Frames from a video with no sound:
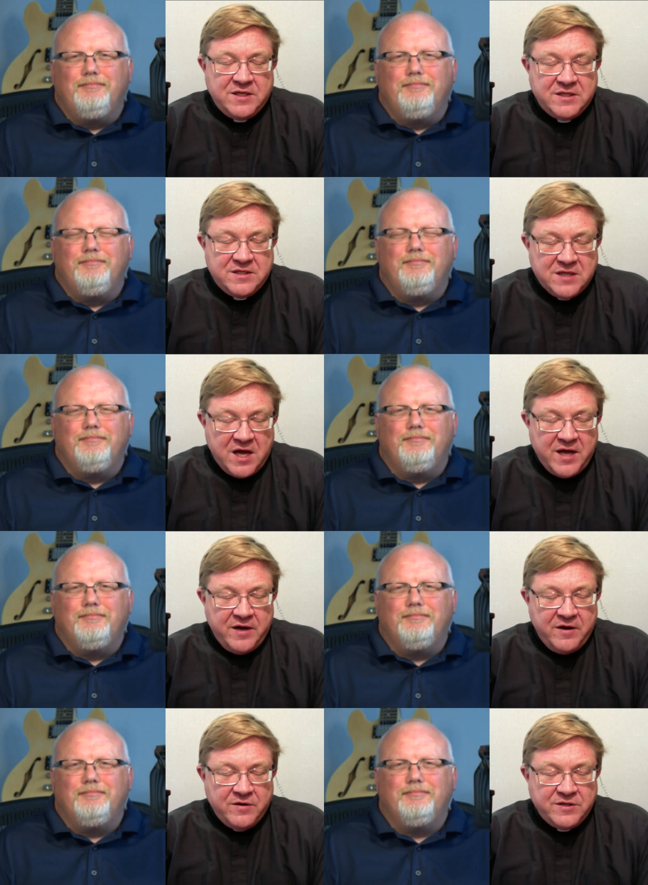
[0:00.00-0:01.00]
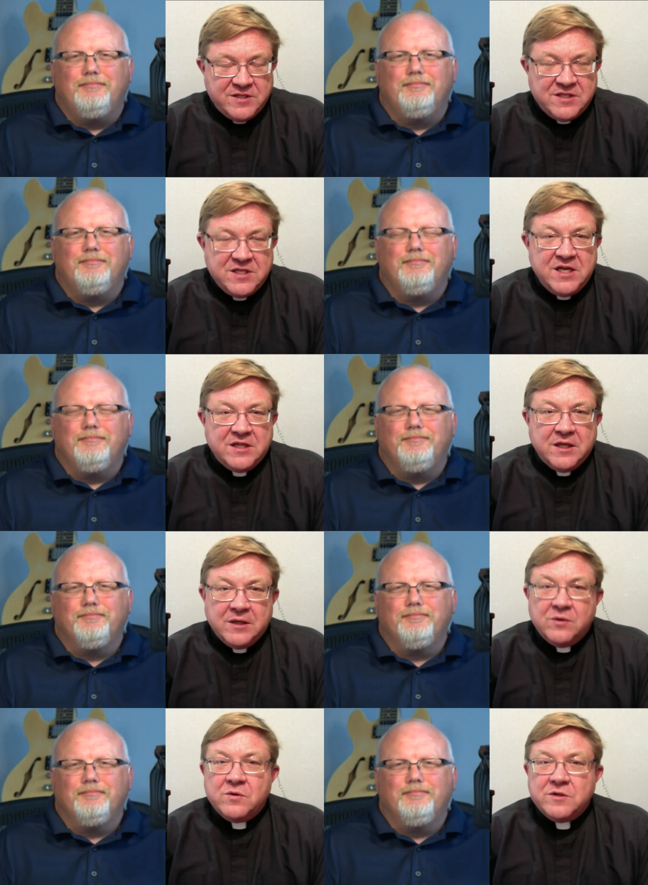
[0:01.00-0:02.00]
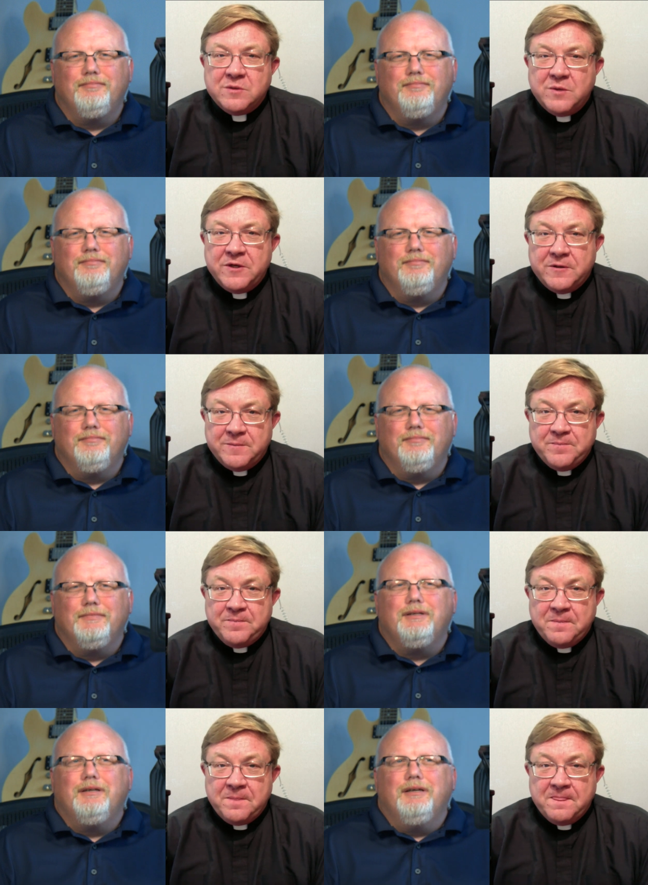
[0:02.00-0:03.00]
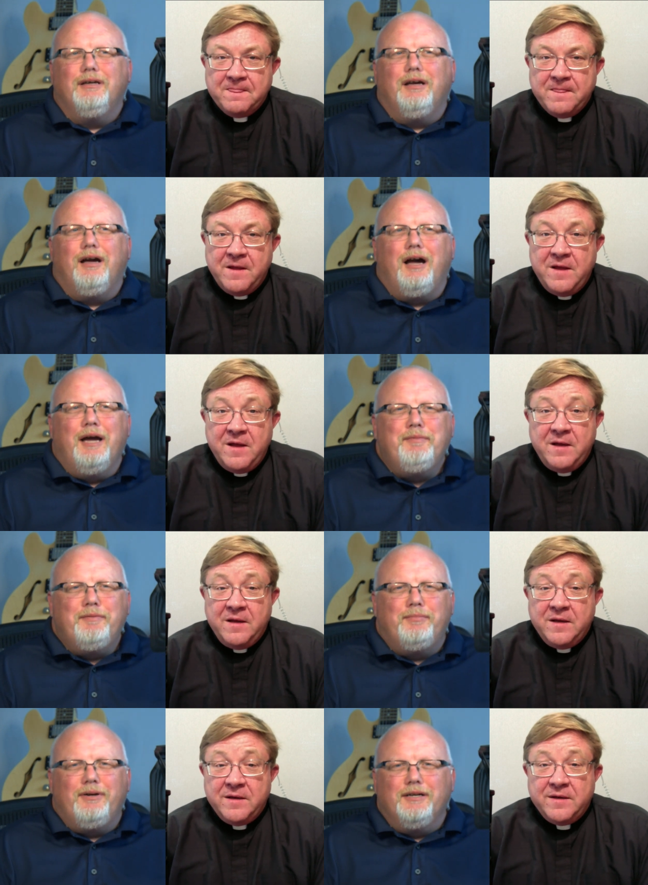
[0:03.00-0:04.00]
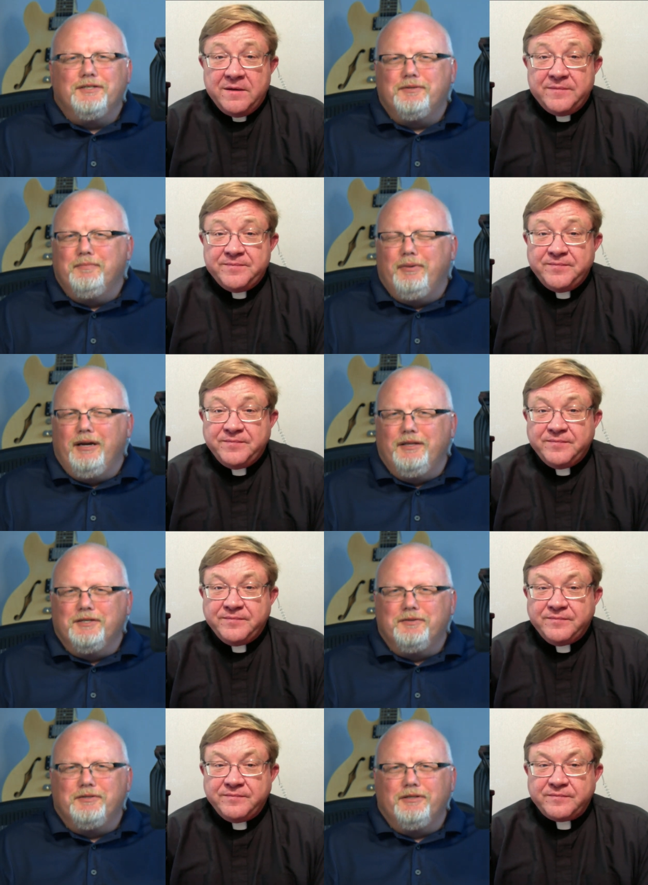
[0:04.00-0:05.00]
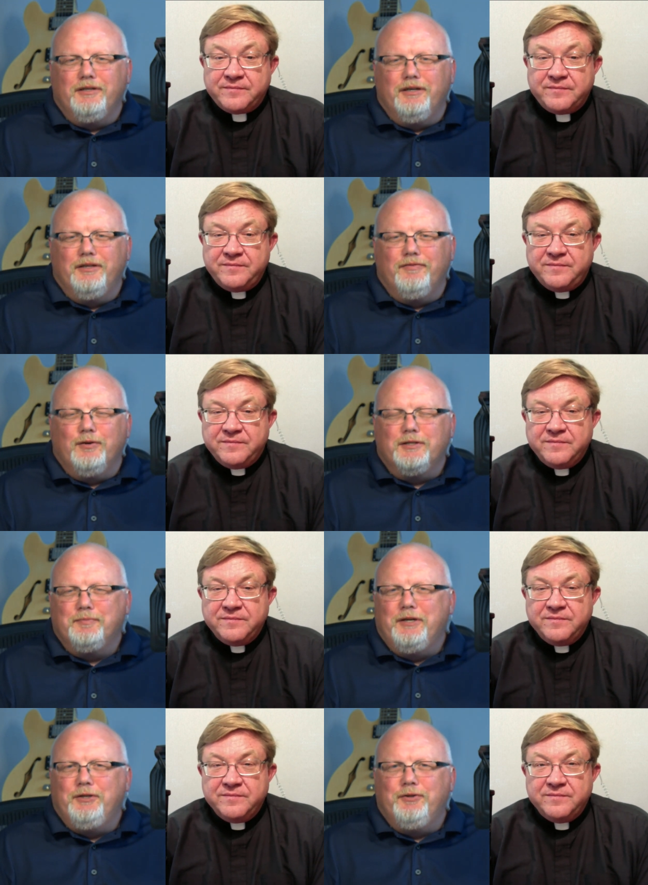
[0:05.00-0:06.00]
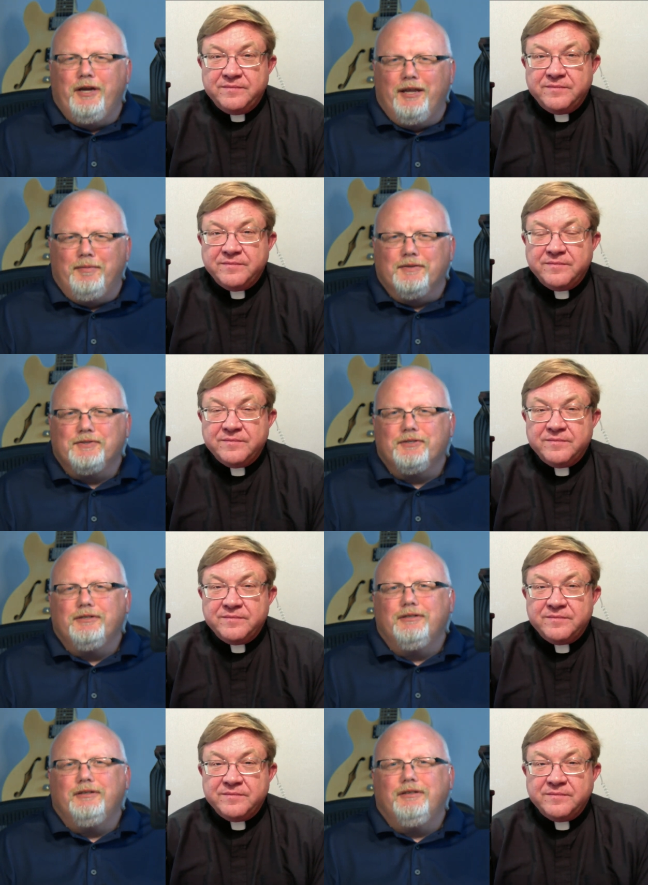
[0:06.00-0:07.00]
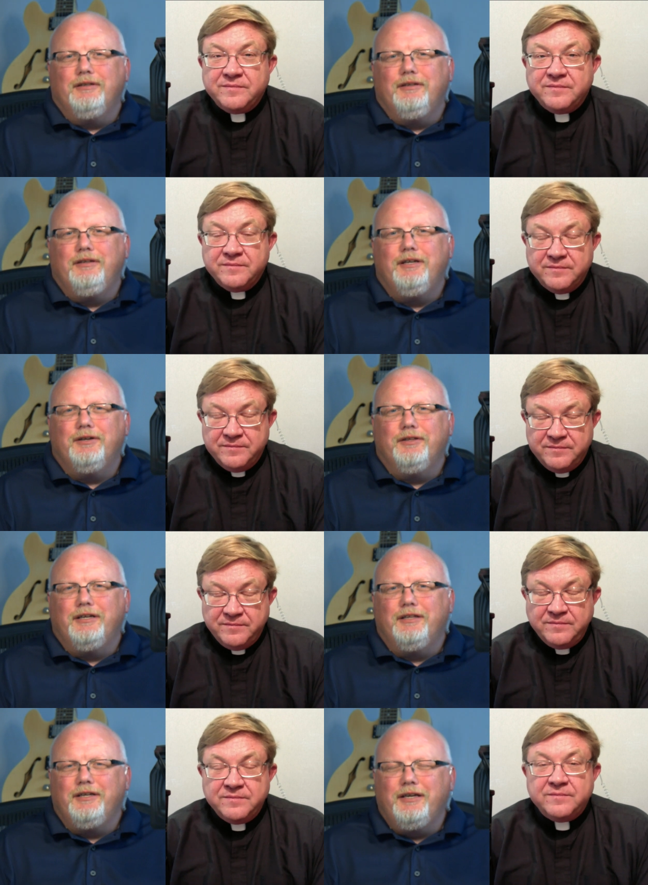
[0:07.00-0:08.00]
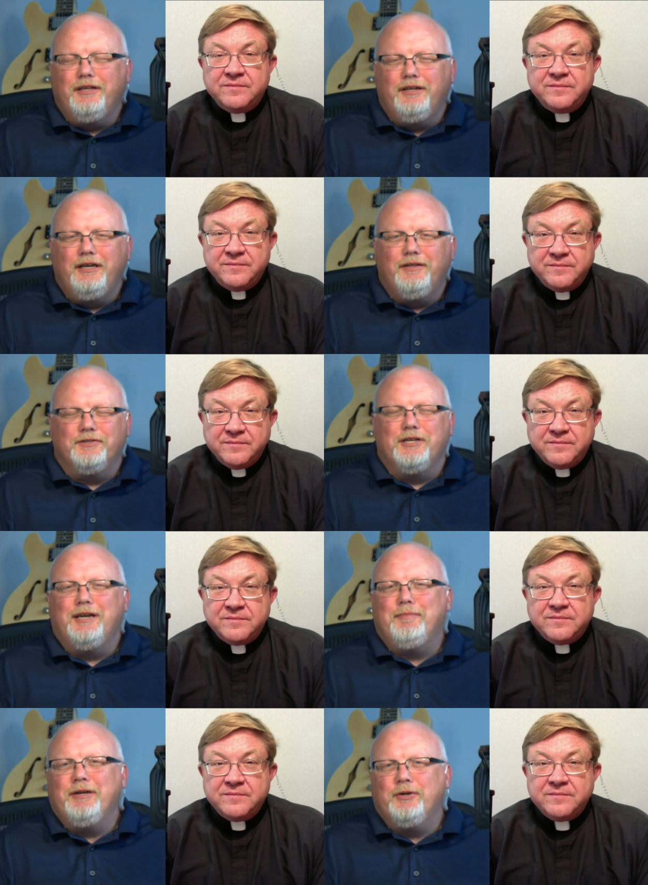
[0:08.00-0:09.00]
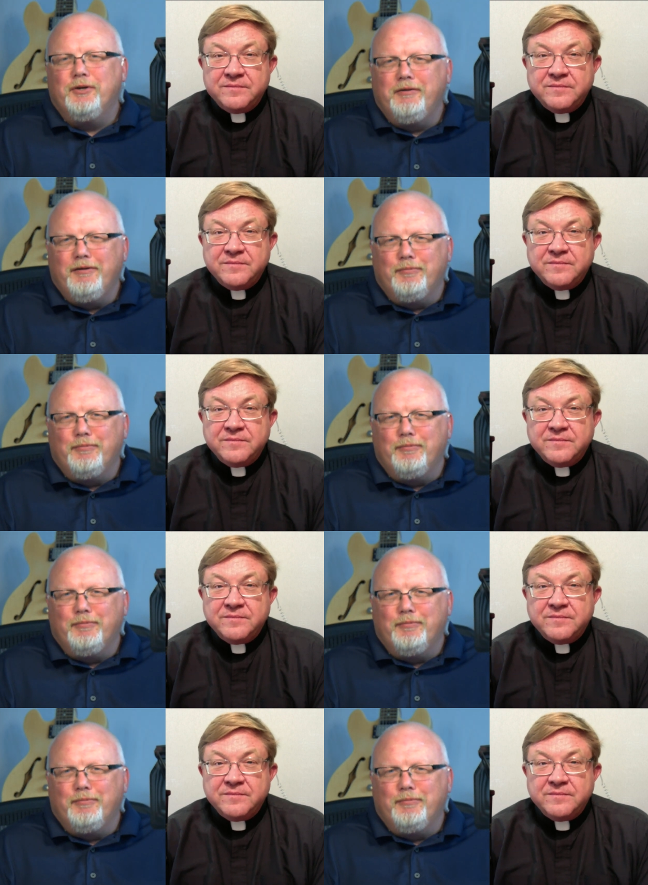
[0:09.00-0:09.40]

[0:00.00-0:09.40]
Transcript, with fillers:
Speaker 1: desire to seek the Lord's will
Speaker 2: I'm impressed by this uh, the votes being unanimous. You know that at the end of the day, there's not a minority